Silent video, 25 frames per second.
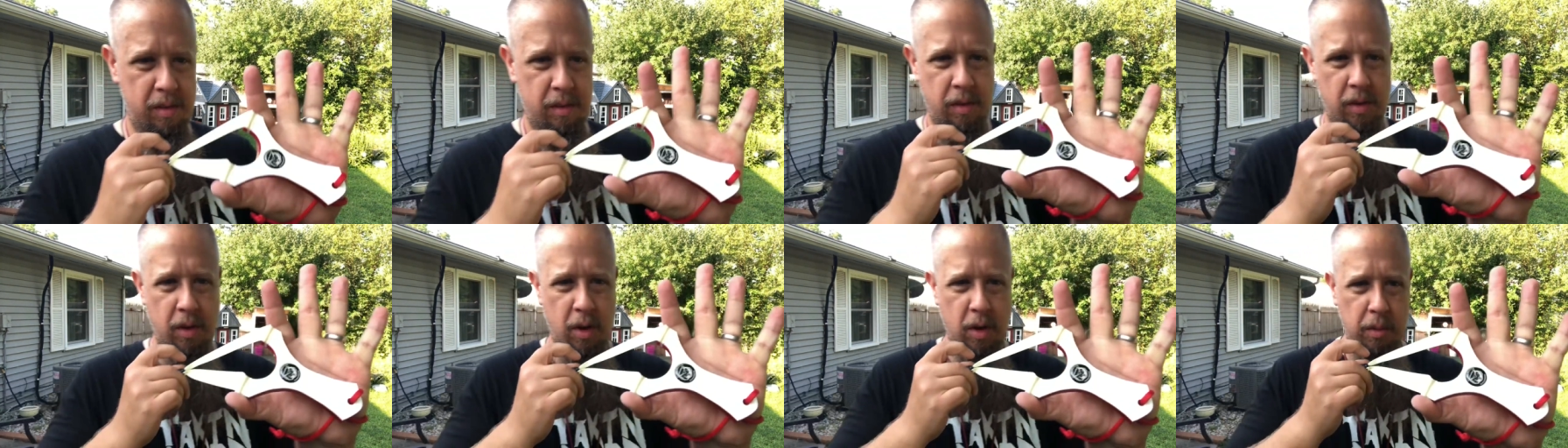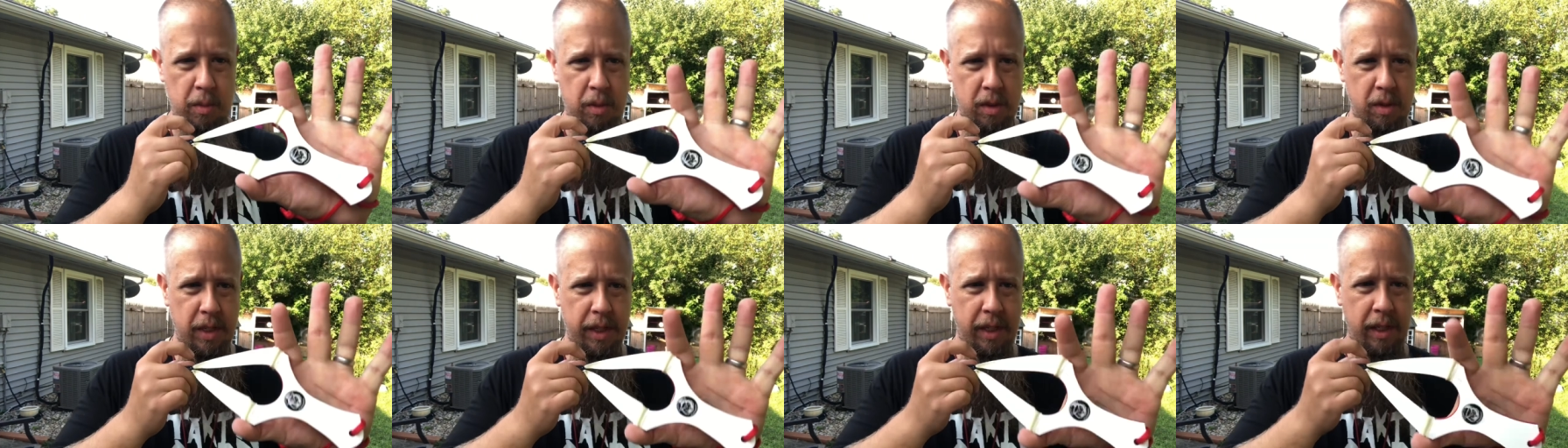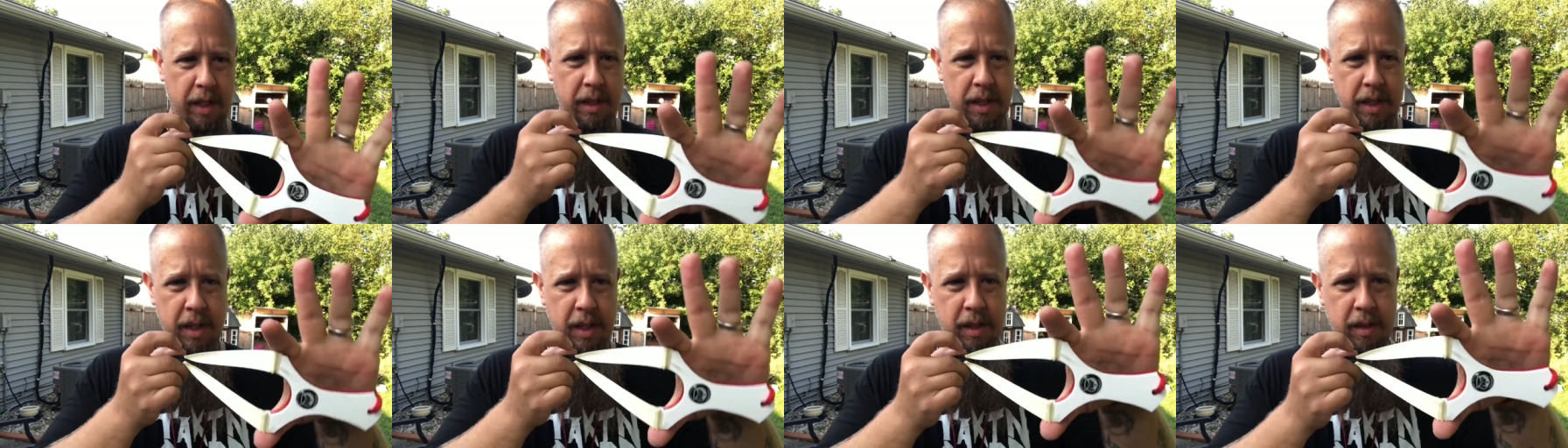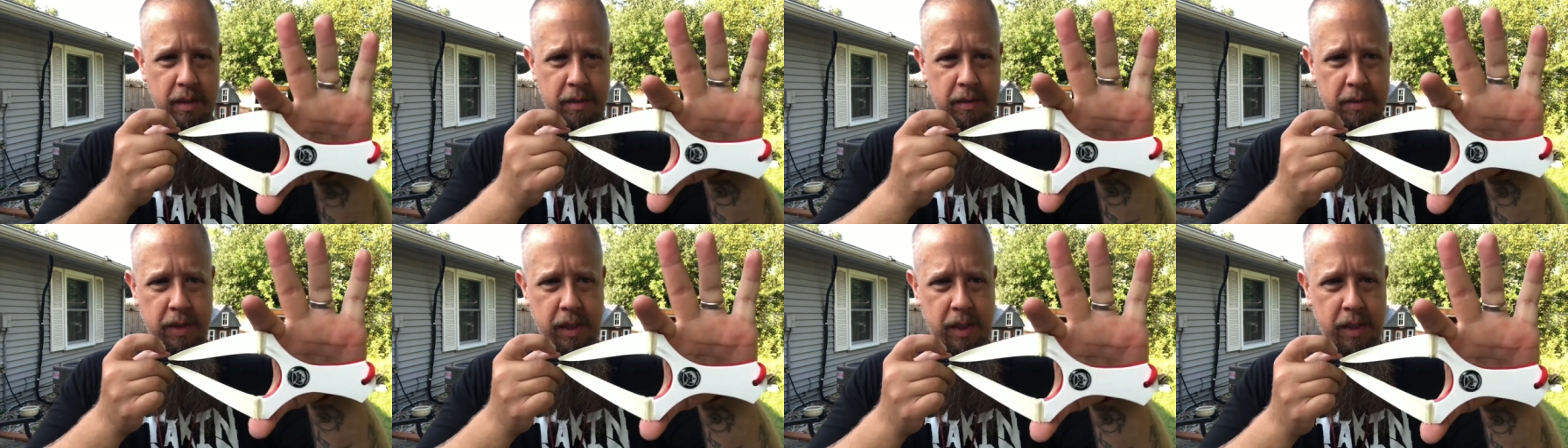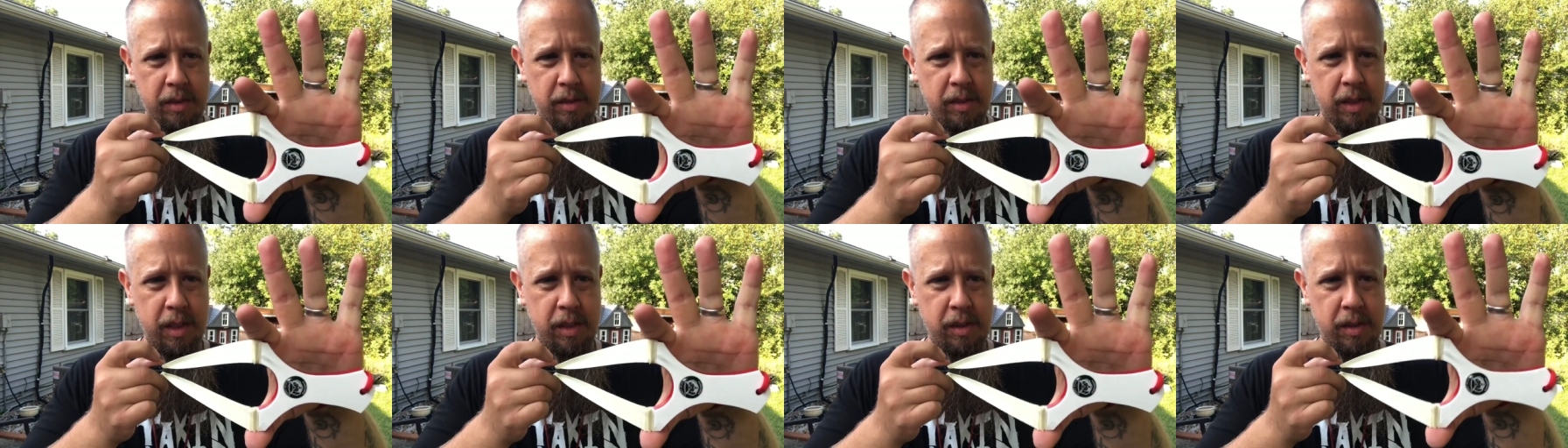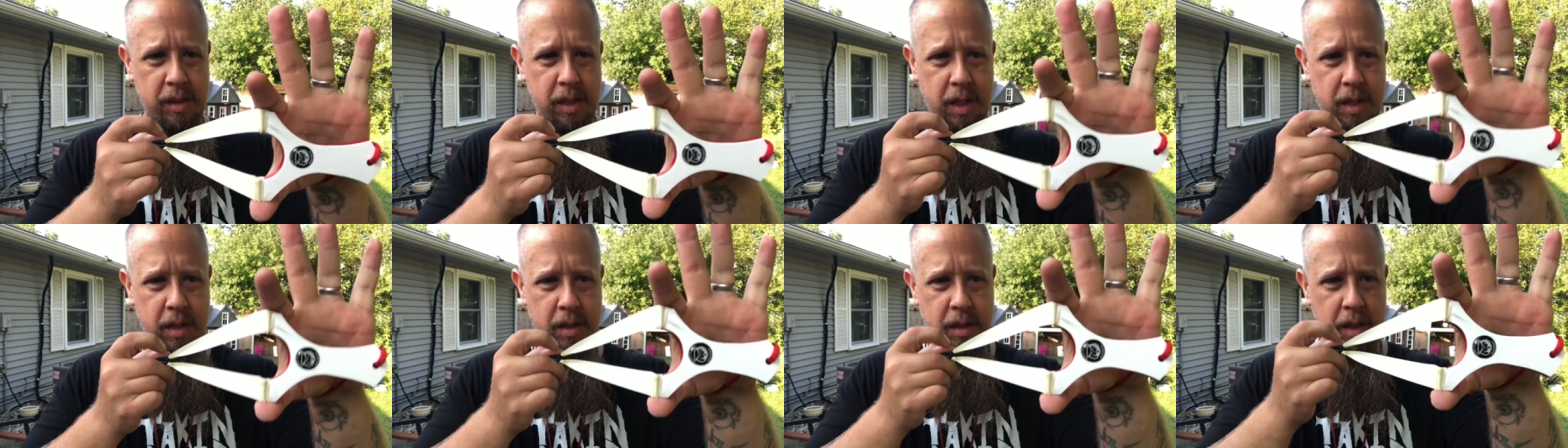normal like any other freaking
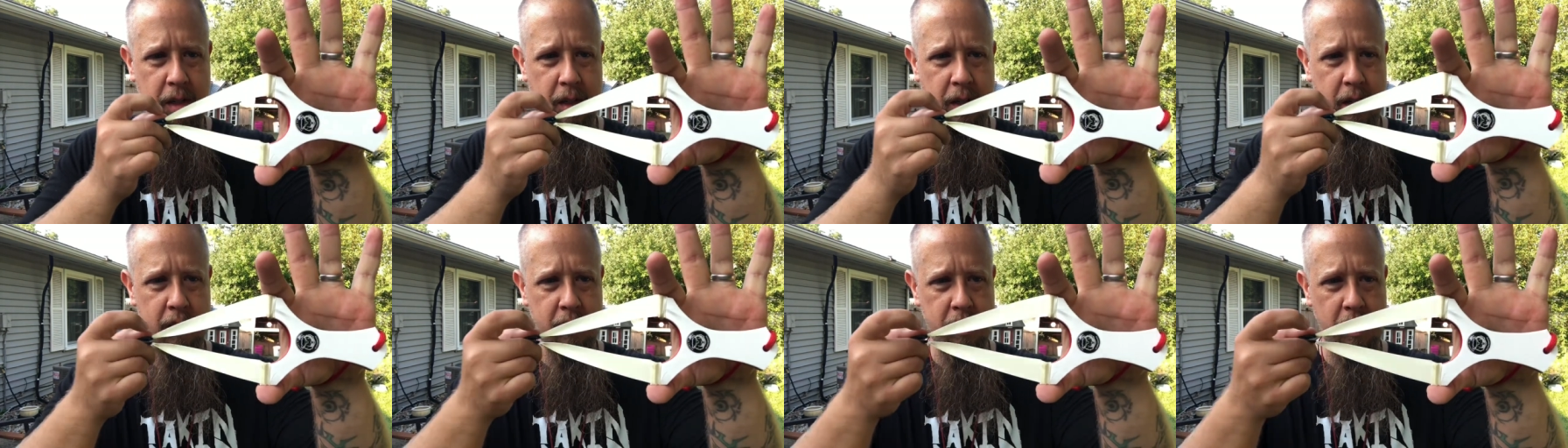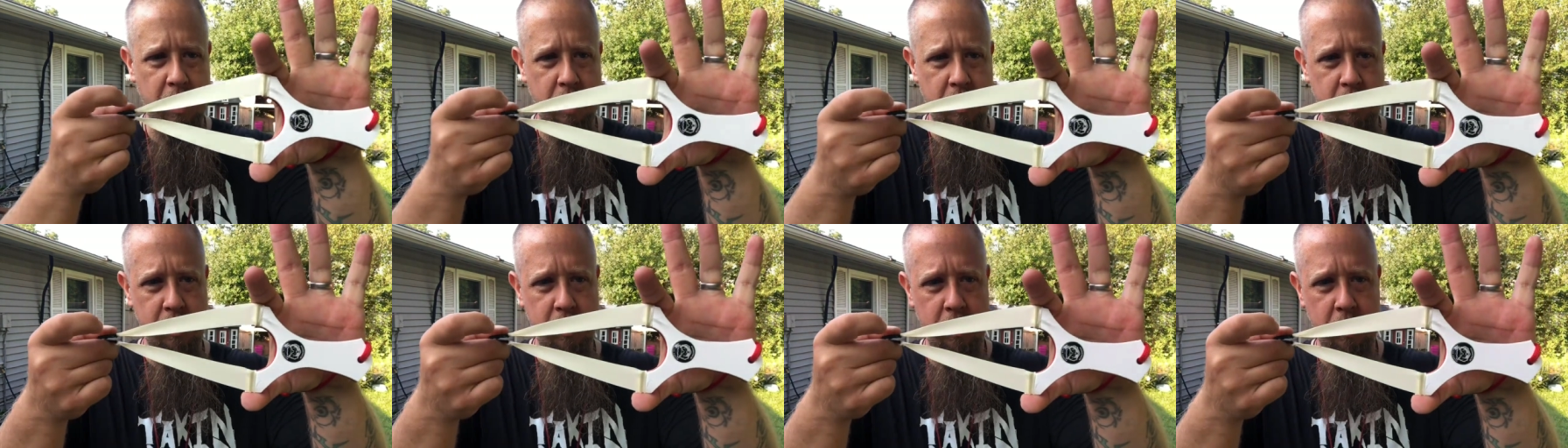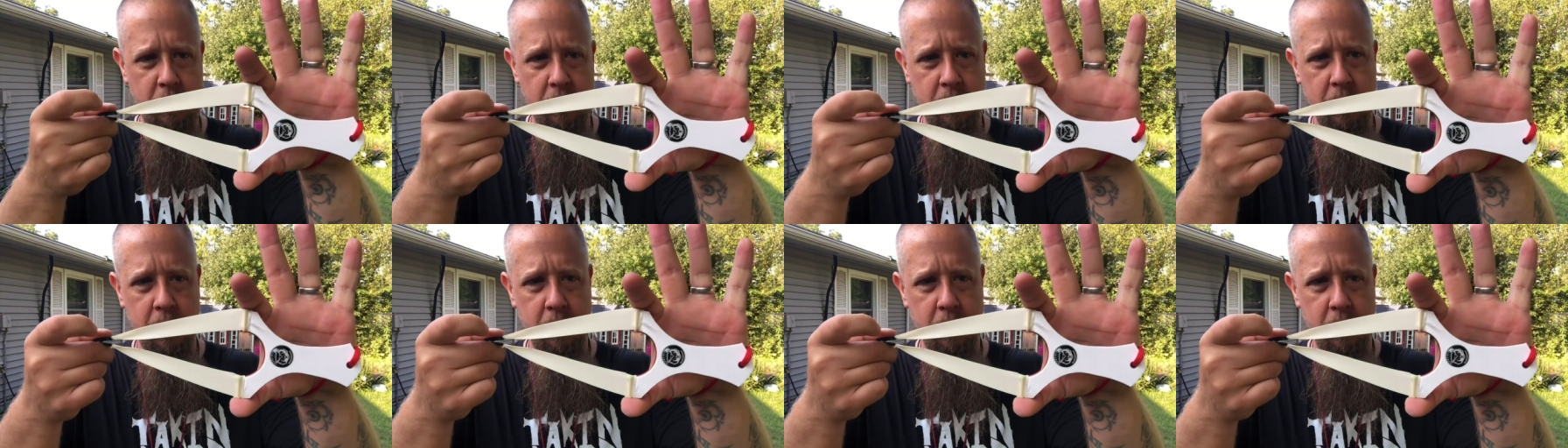slingshot. Tell you honest, truth.